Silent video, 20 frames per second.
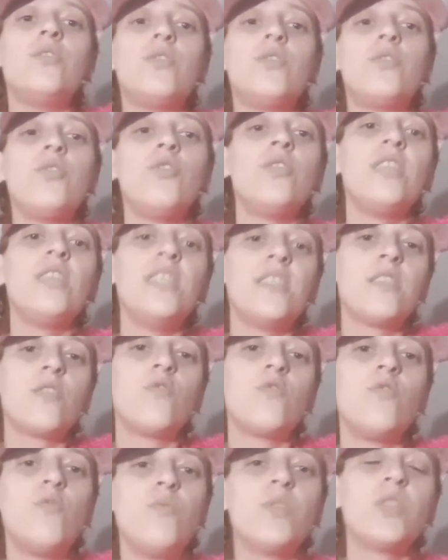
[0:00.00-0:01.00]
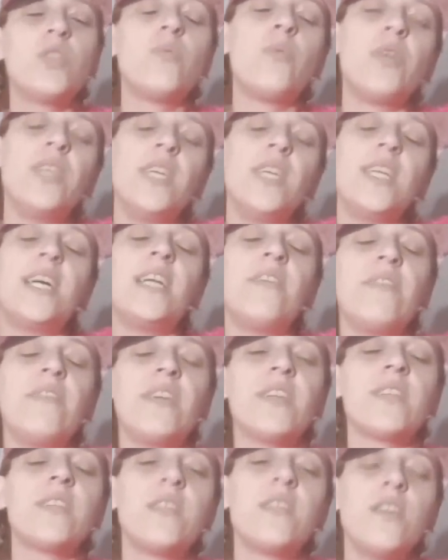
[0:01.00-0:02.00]
2 days ago was the 1 year
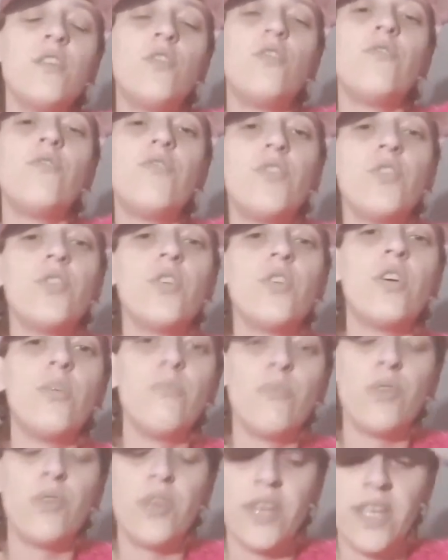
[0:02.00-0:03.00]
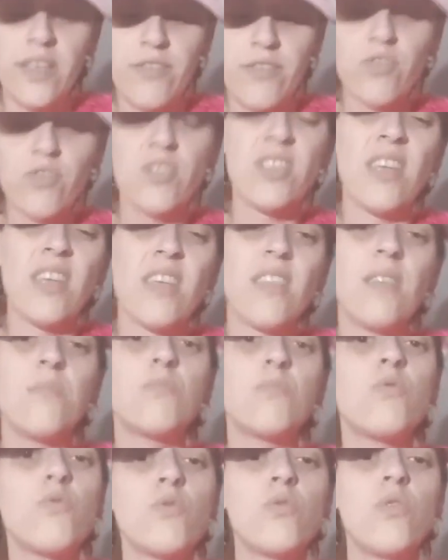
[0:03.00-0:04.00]
anniversary of your unborn nephew's death. I'm
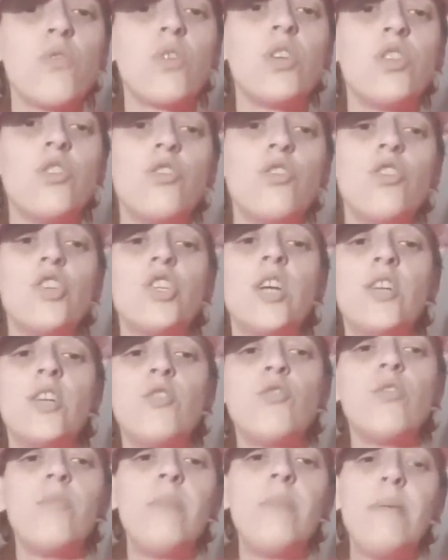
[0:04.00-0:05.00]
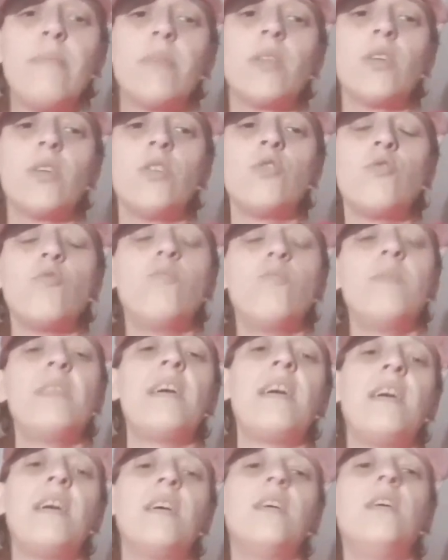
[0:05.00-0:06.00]
so sorry, Josh. I do remember that you told me
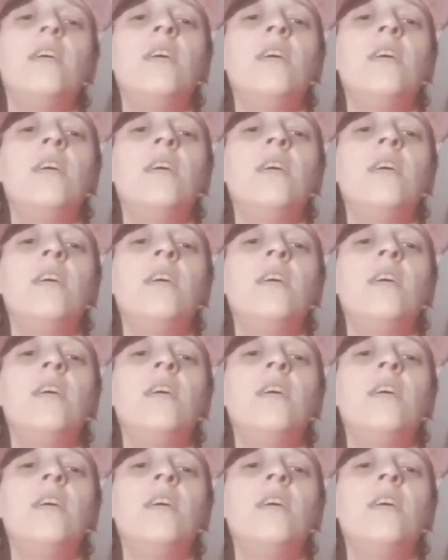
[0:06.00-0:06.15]
that,